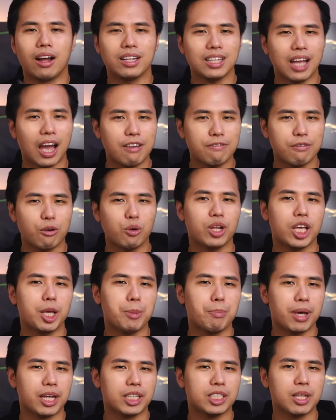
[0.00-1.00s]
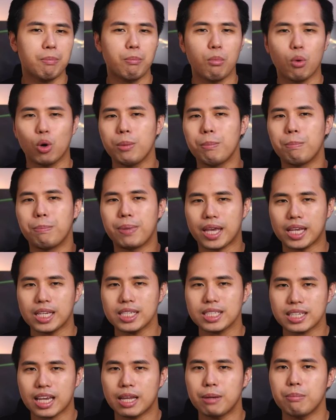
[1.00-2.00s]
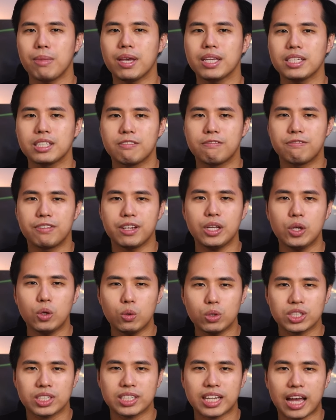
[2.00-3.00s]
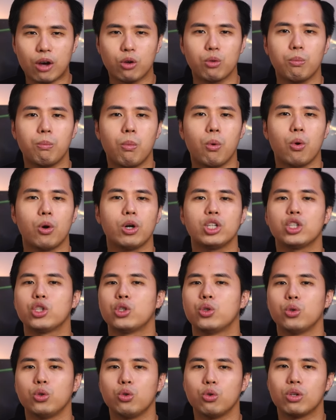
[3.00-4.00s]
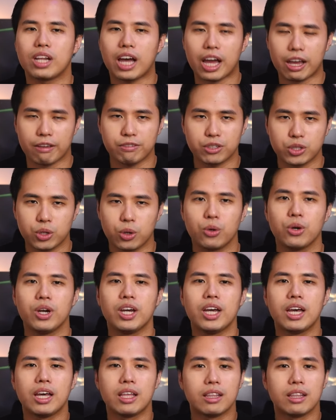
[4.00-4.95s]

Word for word: On the iPhone, it picks up more bass and makes the video sound more true to life. So